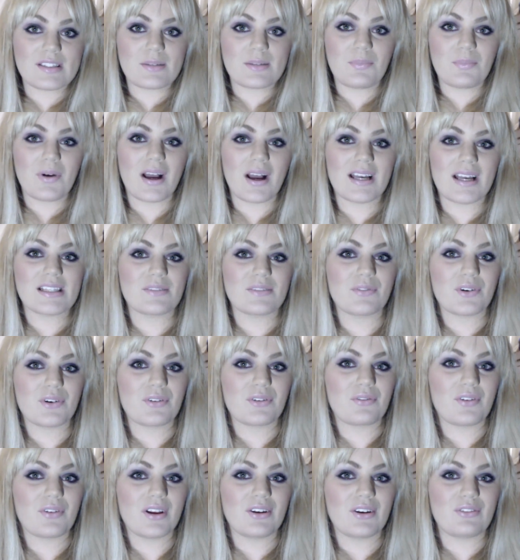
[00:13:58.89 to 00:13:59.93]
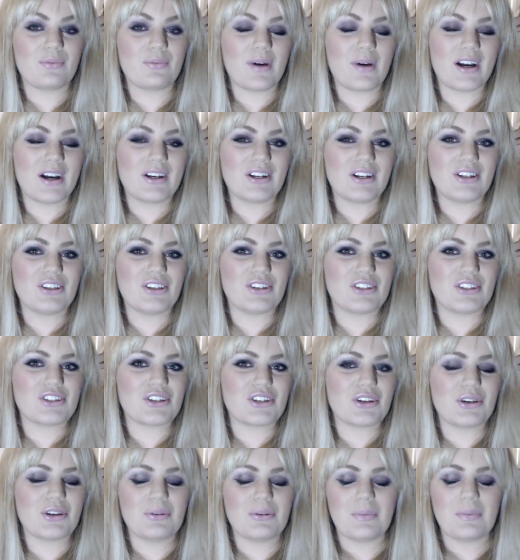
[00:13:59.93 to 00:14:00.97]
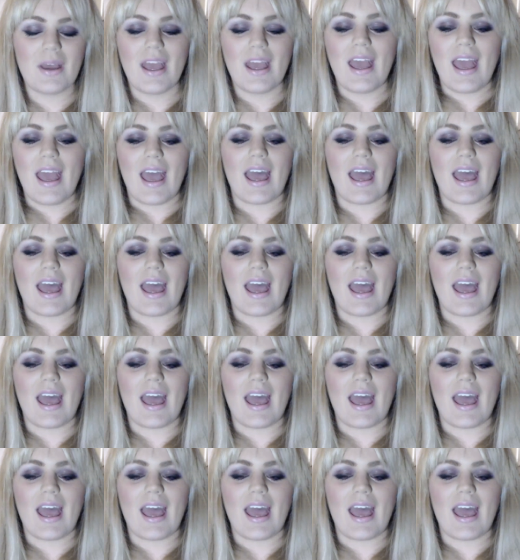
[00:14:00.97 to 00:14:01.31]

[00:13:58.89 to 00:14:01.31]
a surprise for a friend of mine on YouTube,